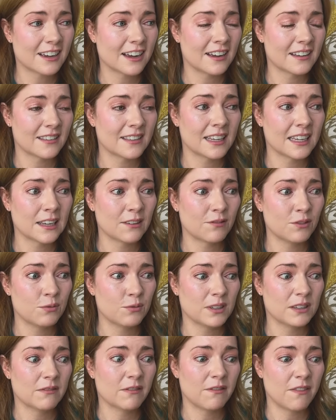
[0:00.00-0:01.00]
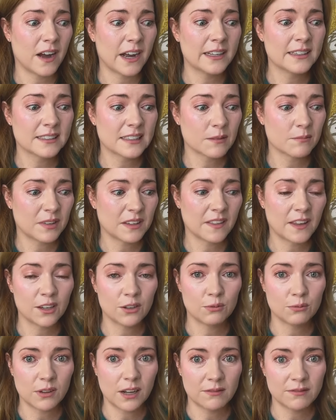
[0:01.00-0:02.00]
I think if you can find something that
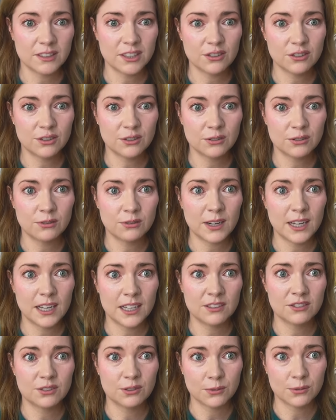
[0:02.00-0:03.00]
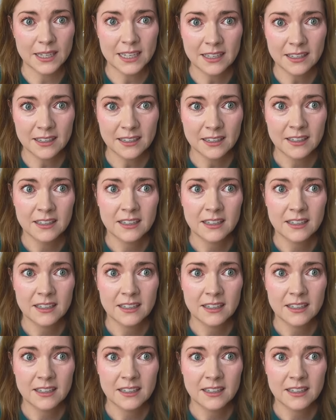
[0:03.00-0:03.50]
you love to do and do it